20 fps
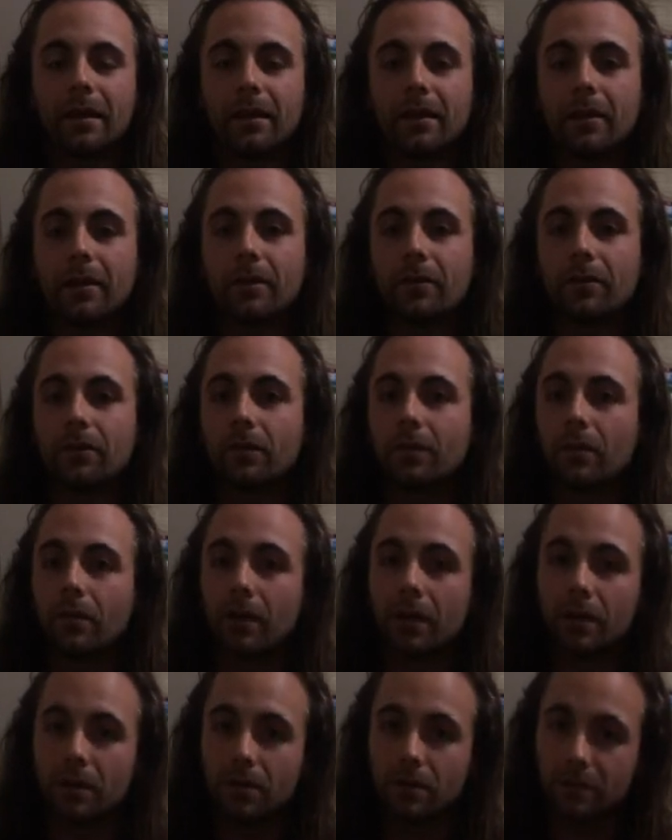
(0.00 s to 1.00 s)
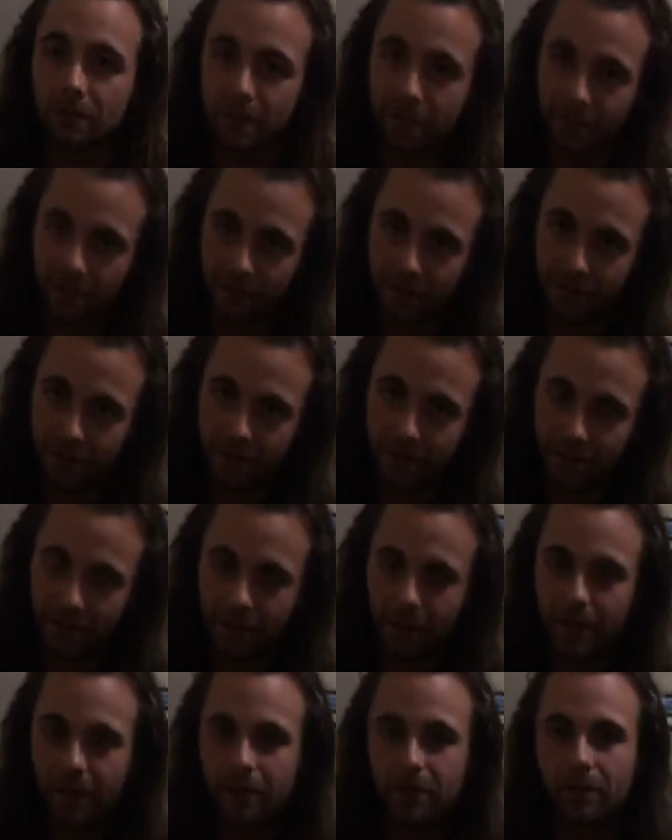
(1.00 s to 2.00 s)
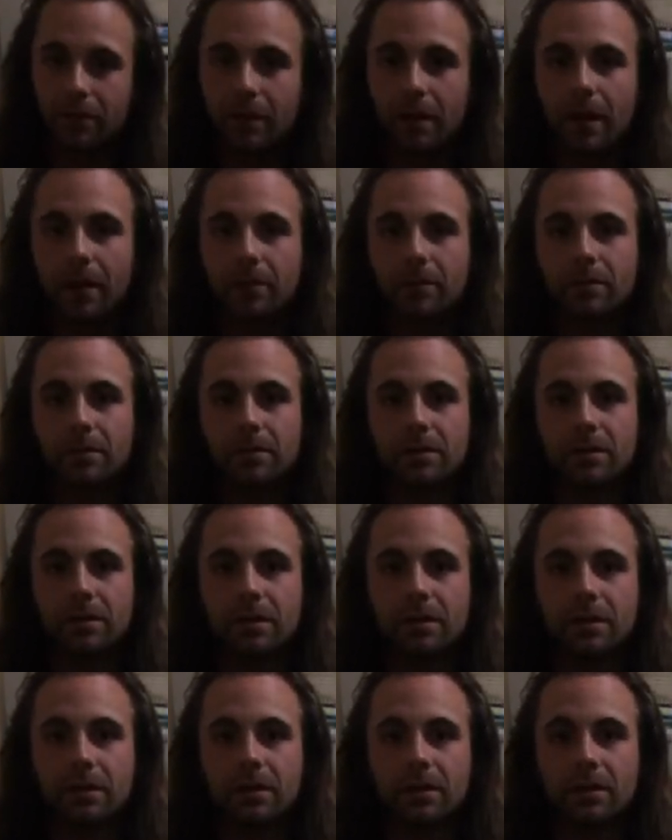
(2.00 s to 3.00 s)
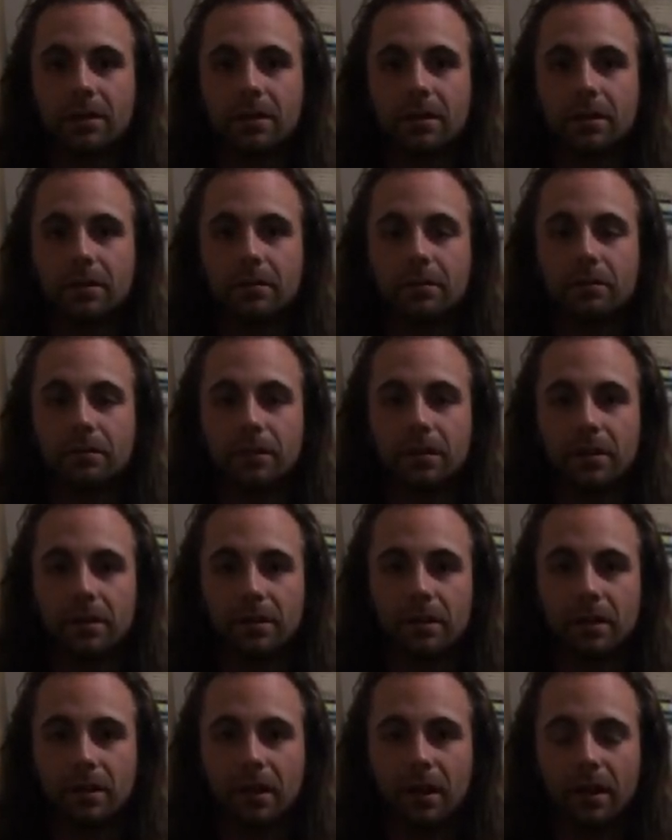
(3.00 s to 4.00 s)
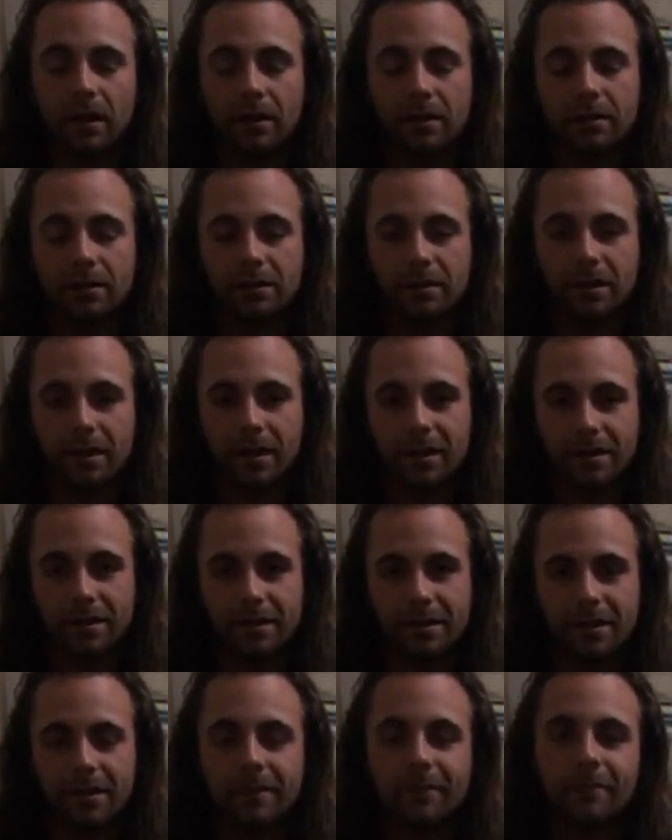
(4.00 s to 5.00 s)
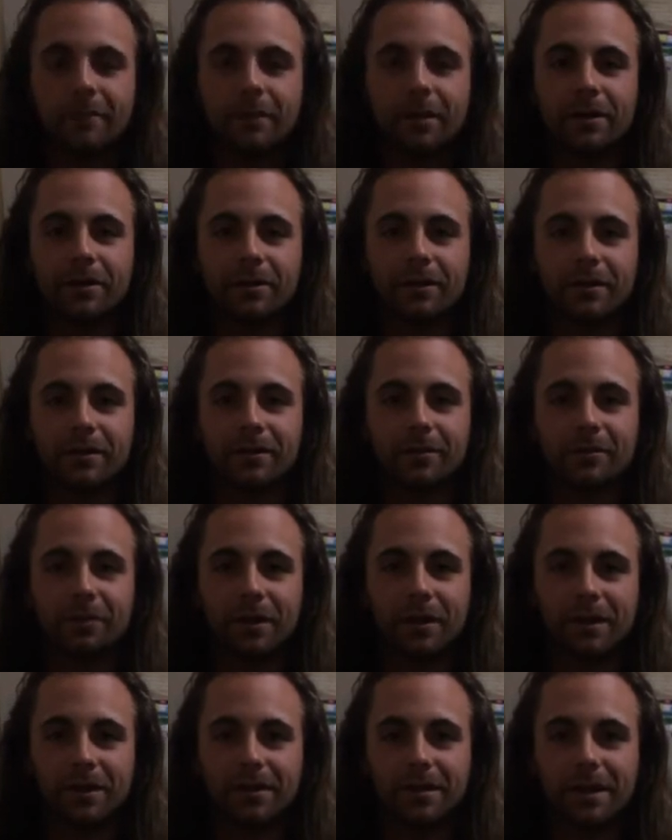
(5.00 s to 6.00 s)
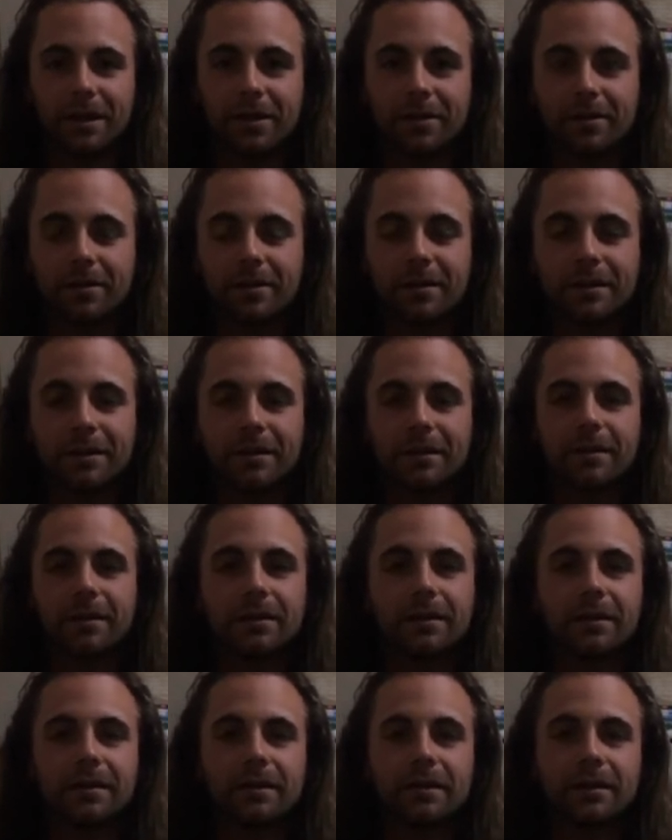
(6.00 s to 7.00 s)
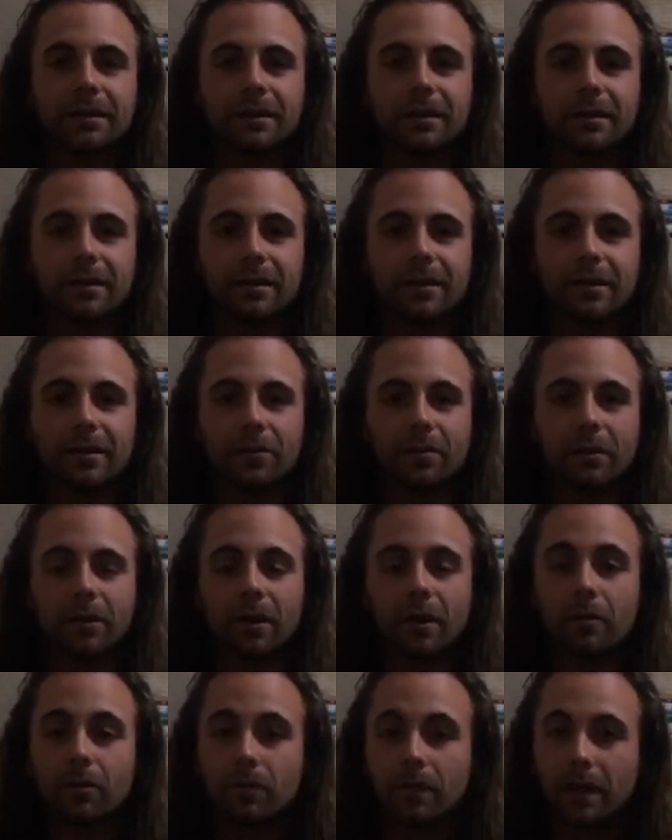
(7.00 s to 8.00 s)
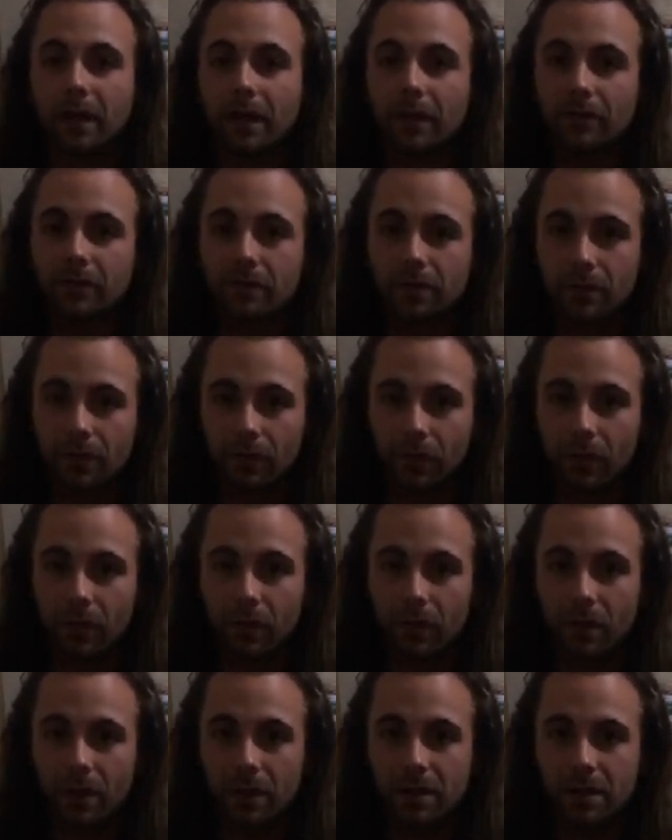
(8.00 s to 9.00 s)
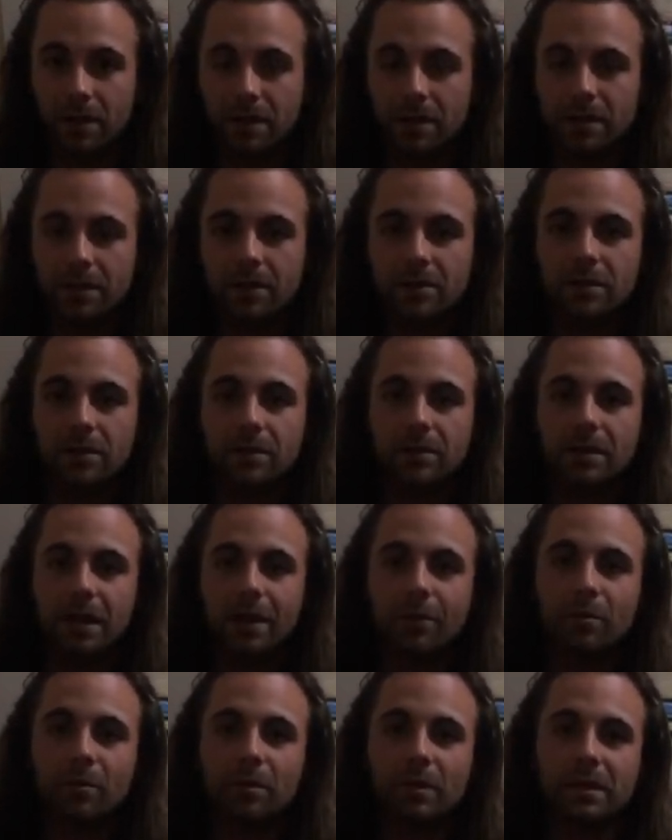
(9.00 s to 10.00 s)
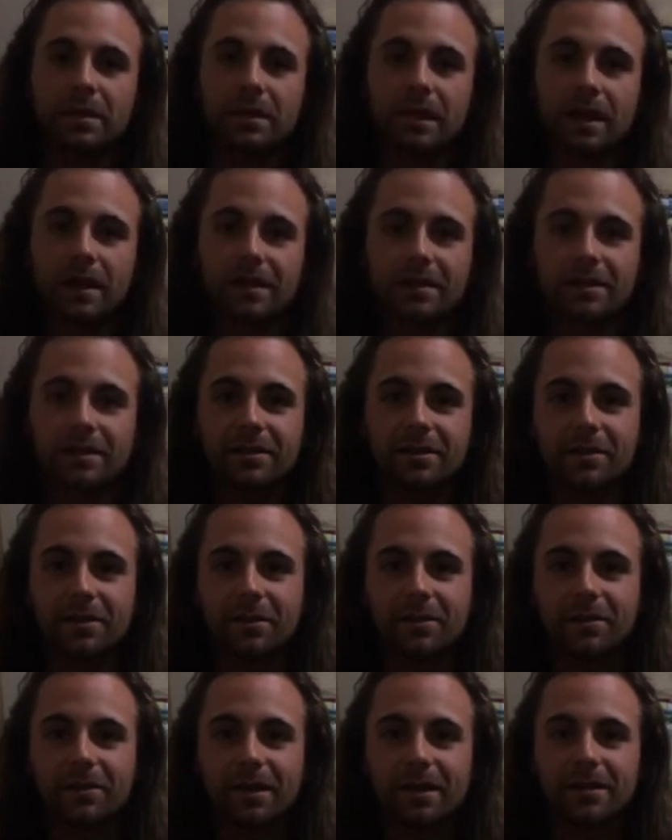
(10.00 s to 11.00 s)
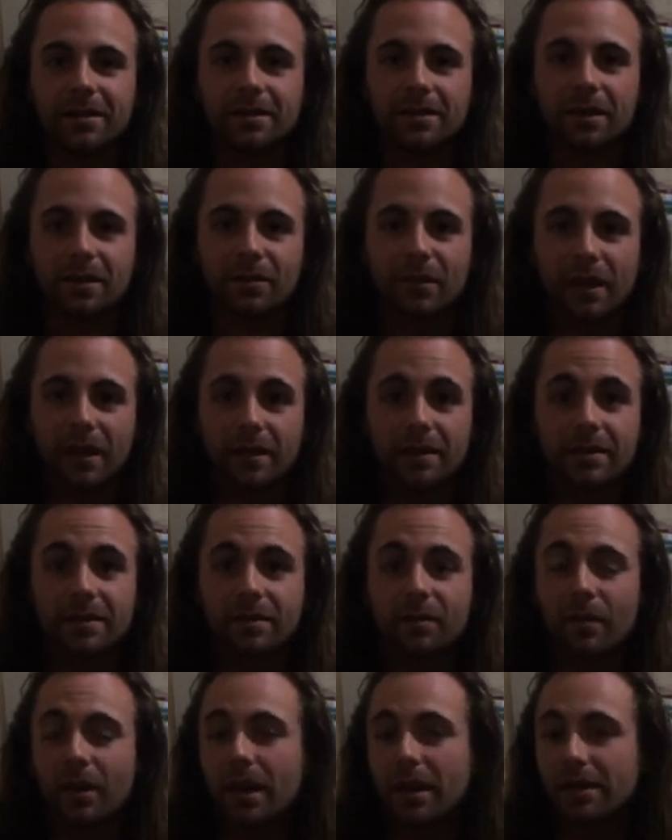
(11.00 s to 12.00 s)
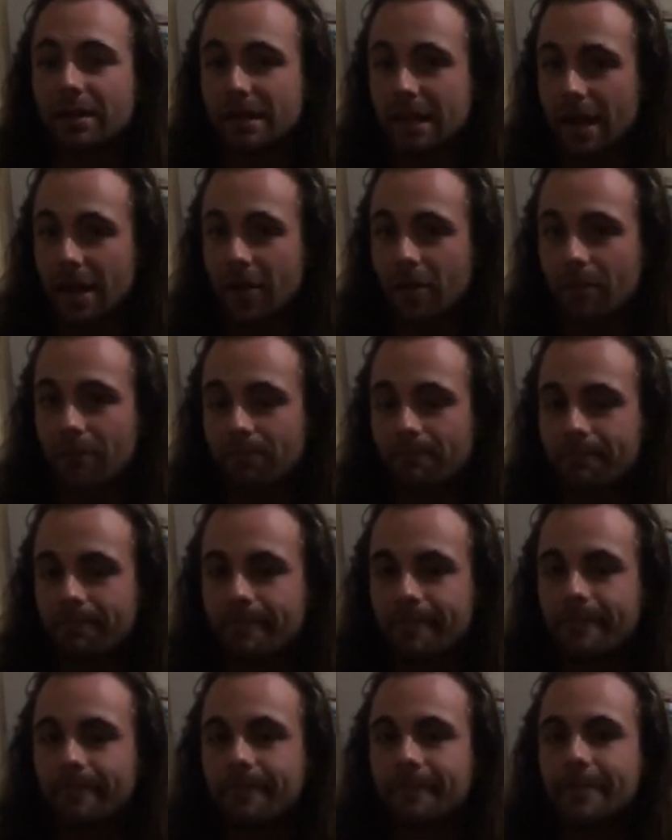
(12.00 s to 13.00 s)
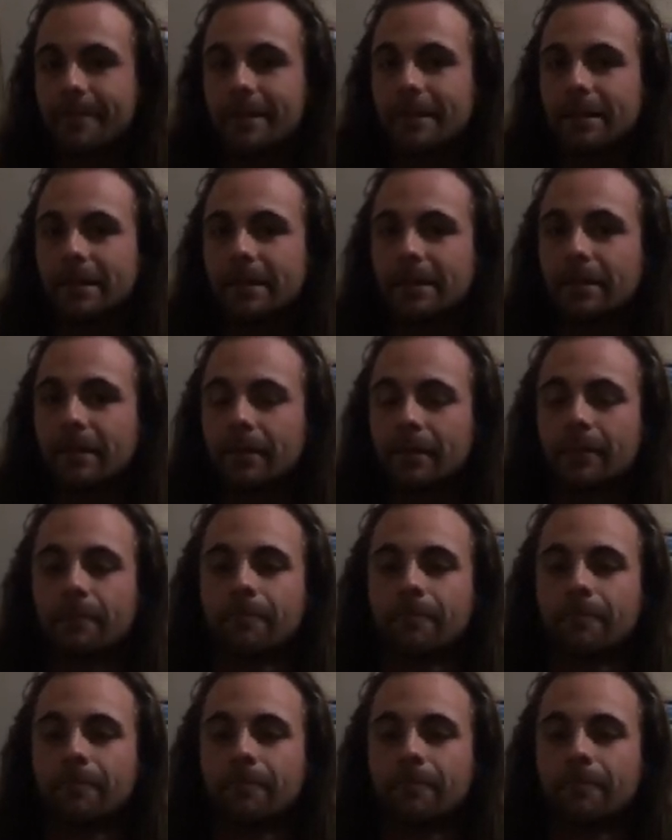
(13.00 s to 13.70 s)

If you're in New Zealand and you'd like to see me and Anja when we are down, we'll hopefully have 2 or 3 weeks, so time will be tight, so let's start making some plans now. Yeah.